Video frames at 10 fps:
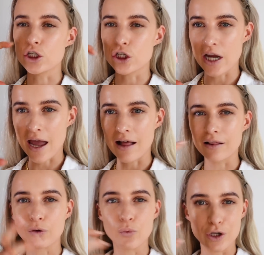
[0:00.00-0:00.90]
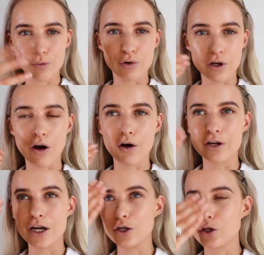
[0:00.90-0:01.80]
gel when you put it on
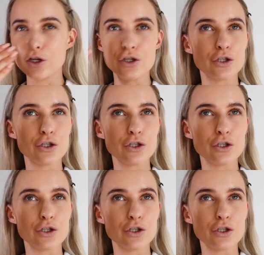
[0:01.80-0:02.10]
and you can